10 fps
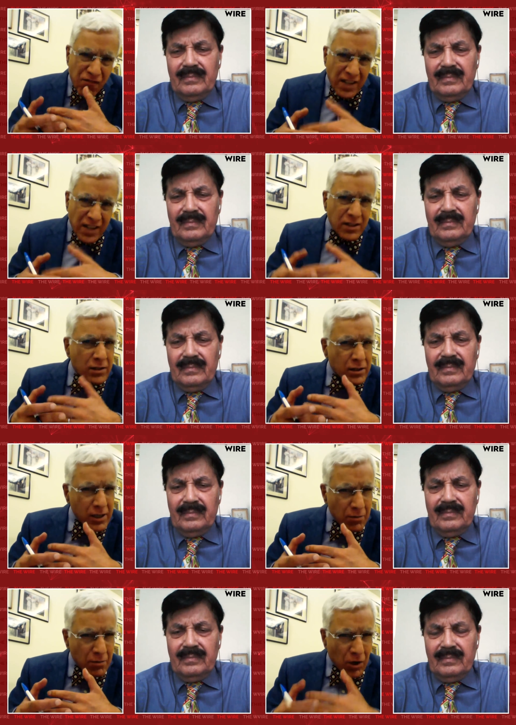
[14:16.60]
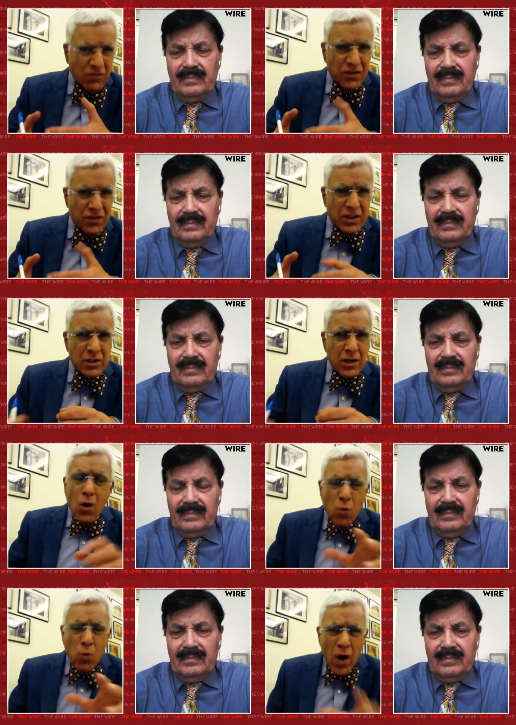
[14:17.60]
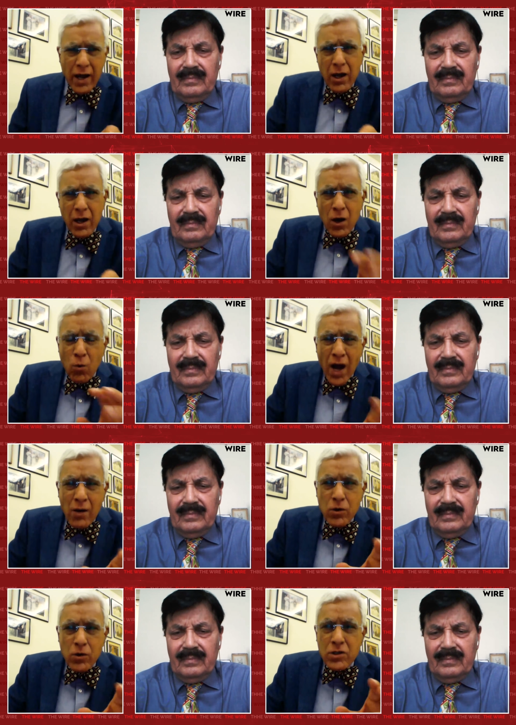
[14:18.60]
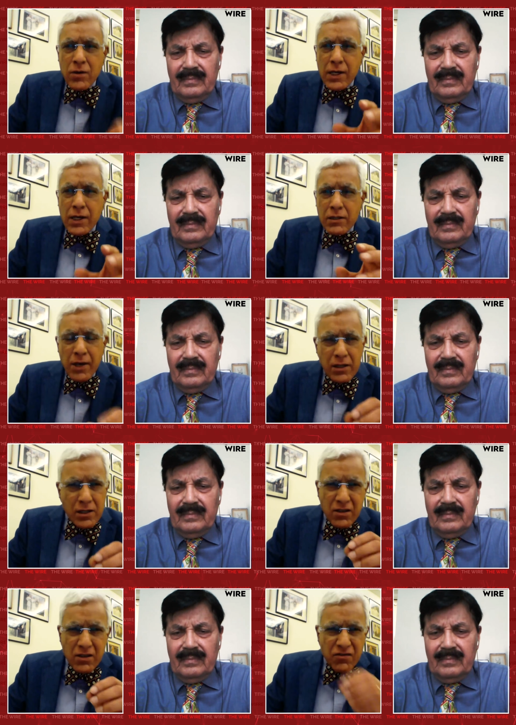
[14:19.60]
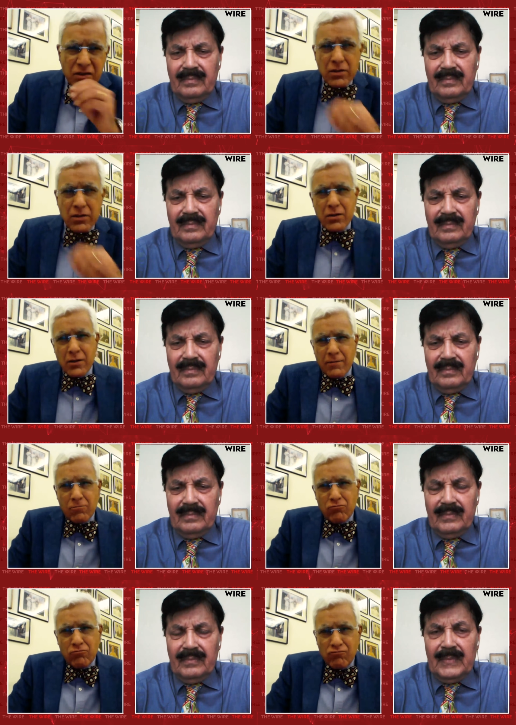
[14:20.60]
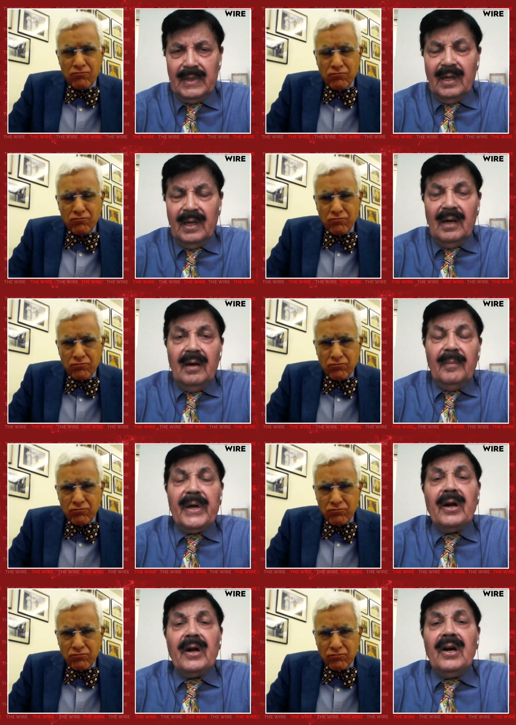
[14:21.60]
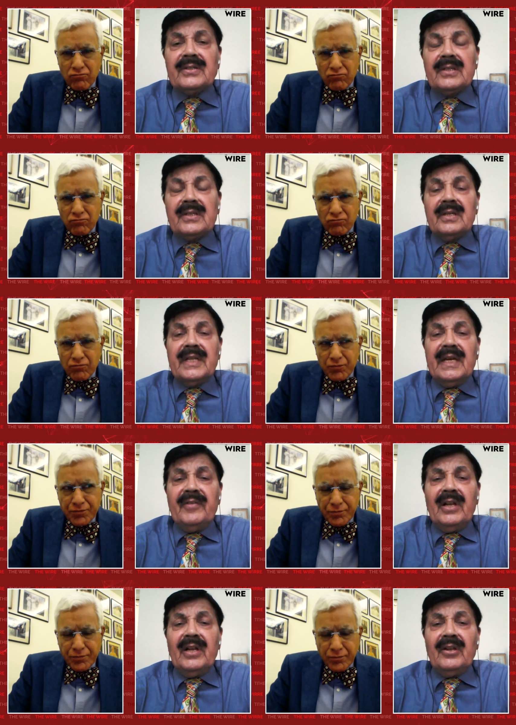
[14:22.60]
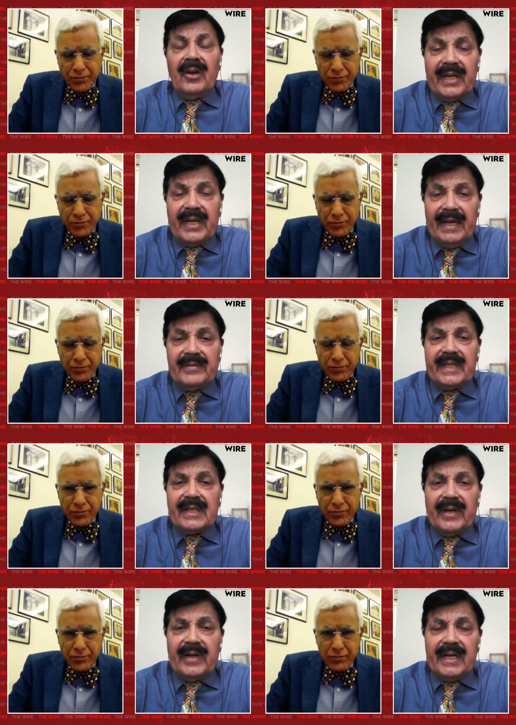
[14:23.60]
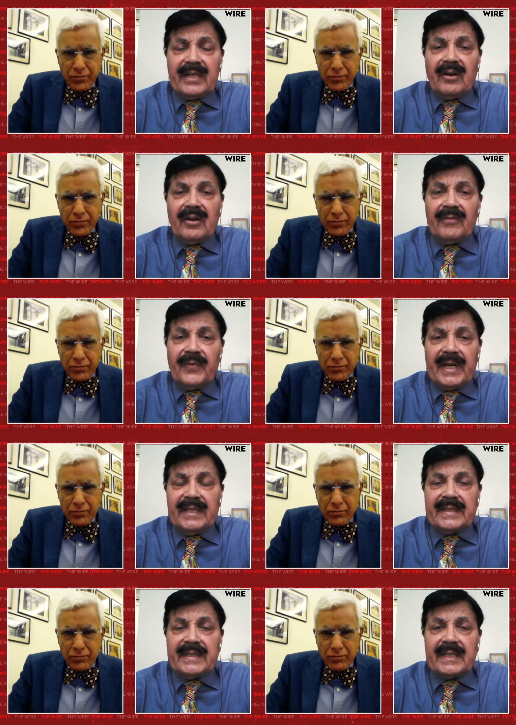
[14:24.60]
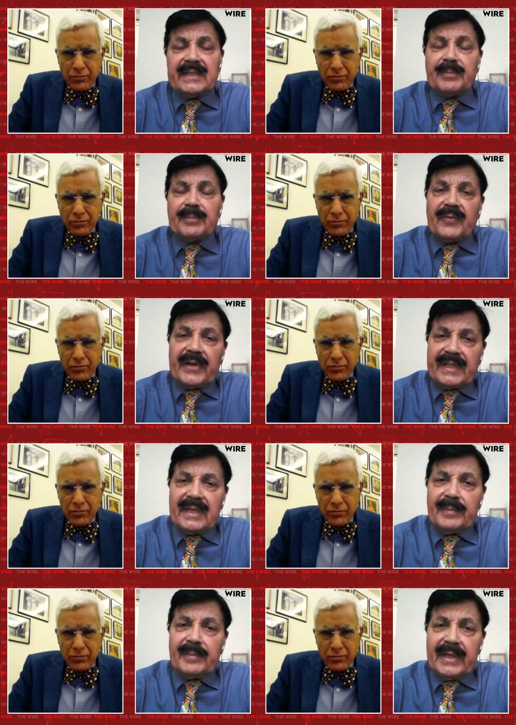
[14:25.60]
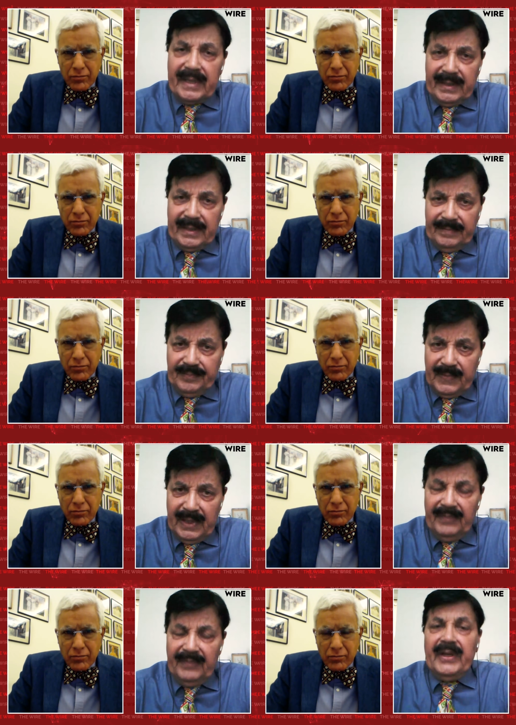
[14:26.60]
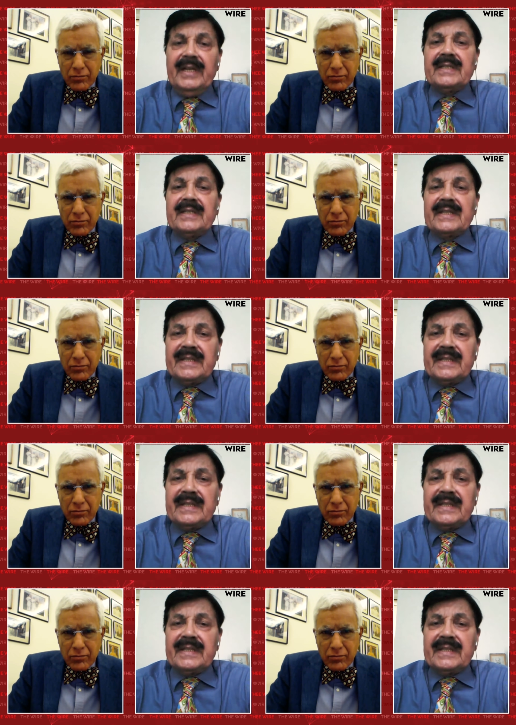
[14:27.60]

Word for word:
Speaker 1: faith and the same confidence. Why? Why would jawans make this difference?
Speaker 2: Because they will not have the required confidence in his professional ability. If he is